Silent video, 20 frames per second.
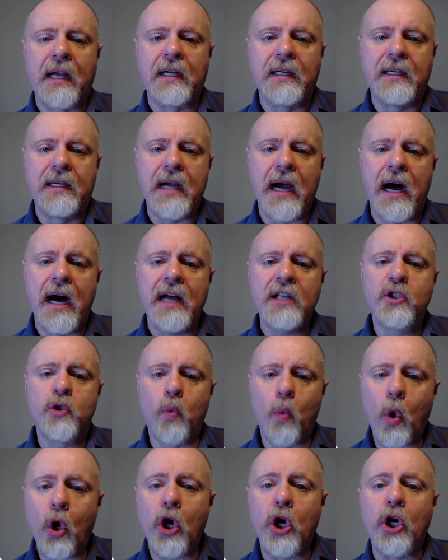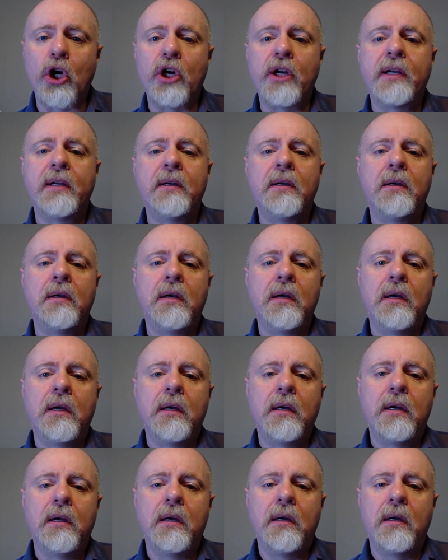God's word
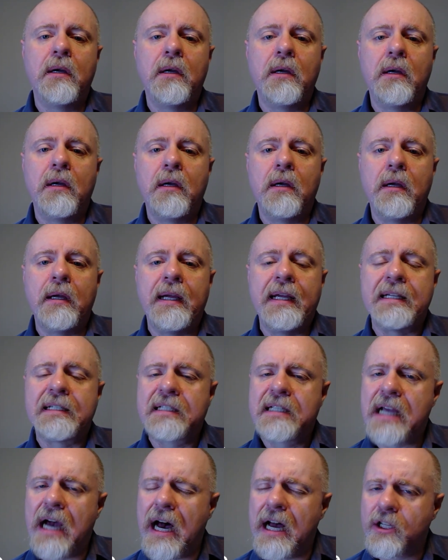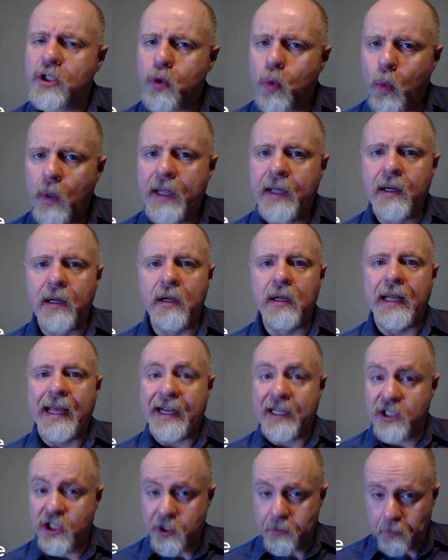is God's will
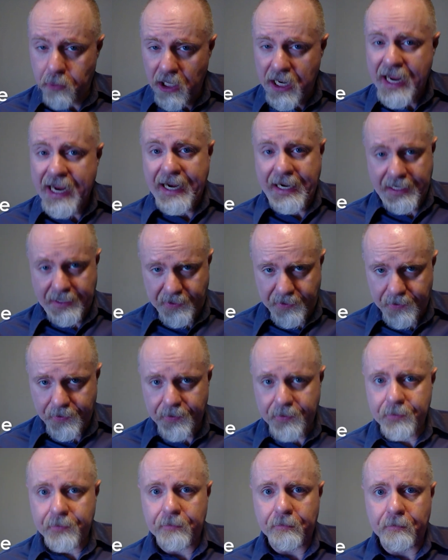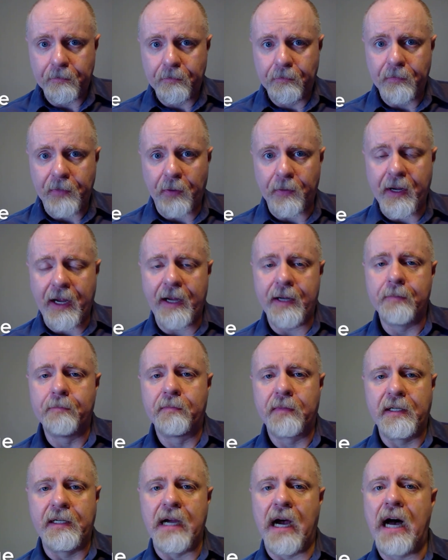explained. Okay?
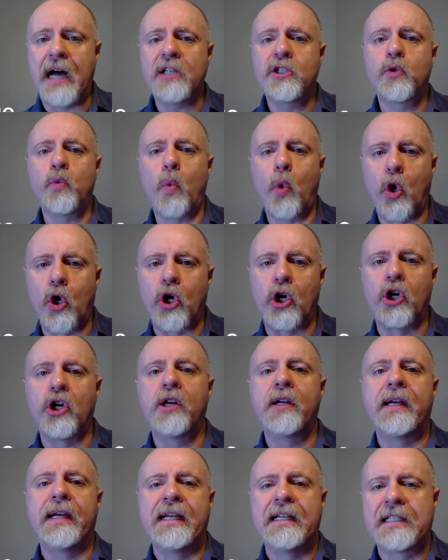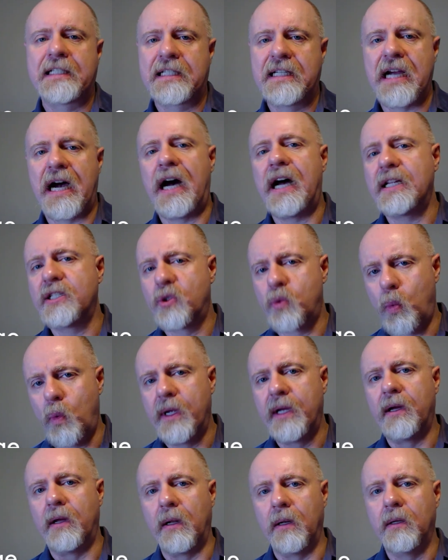God's word is God's
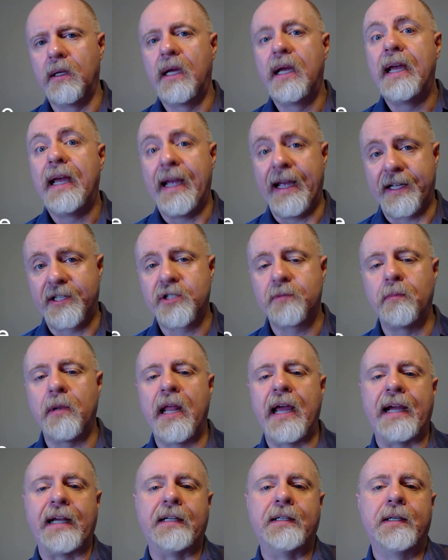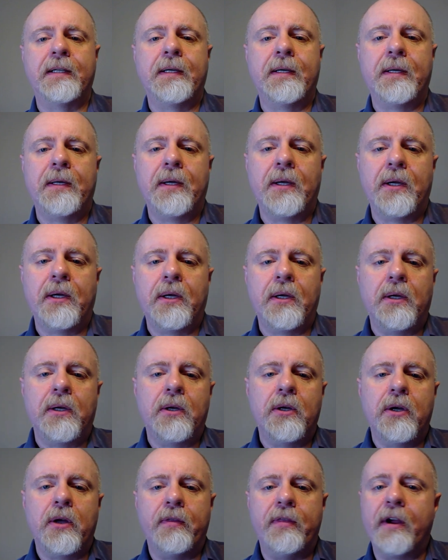will explained.
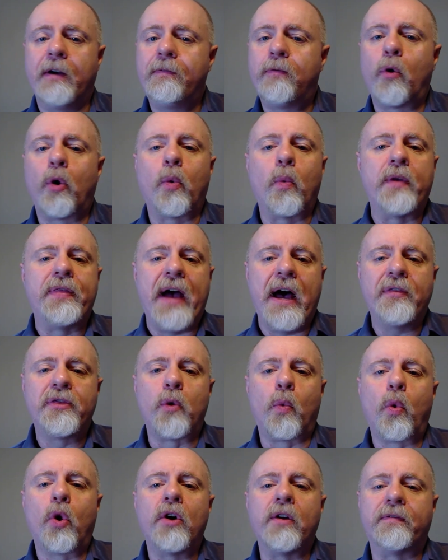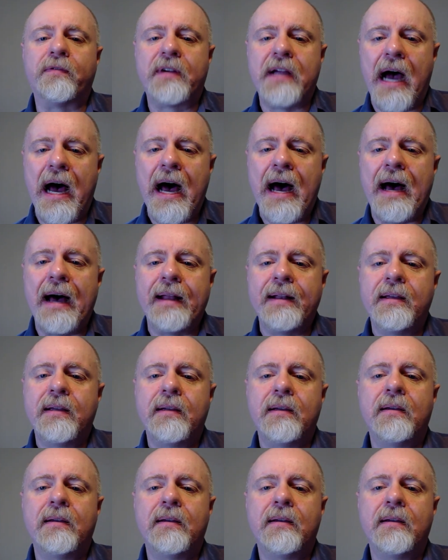Therefore, without the word of God,